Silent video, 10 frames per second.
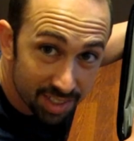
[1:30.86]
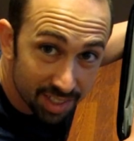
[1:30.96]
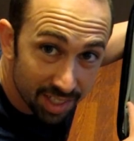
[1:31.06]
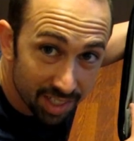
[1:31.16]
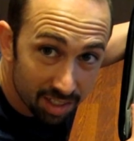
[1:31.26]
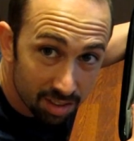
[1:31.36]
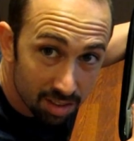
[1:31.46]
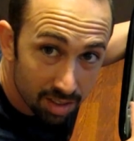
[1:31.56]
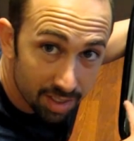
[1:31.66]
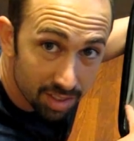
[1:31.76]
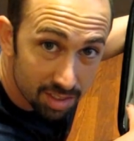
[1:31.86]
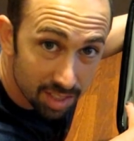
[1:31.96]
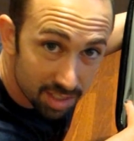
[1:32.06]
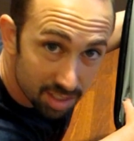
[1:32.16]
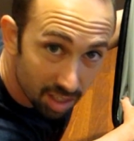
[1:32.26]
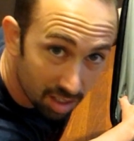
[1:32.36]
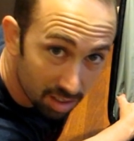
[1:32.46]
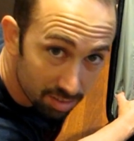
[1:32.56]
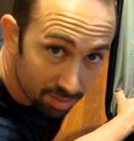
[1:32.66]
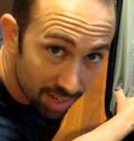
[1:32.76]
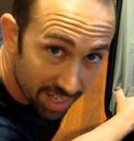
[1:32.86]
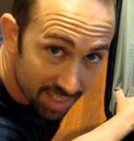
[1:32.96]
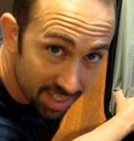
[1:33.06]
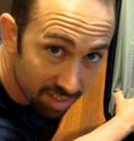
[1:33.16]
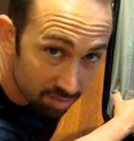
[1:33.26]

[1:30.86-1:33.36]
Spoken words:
in here in sets of 8 and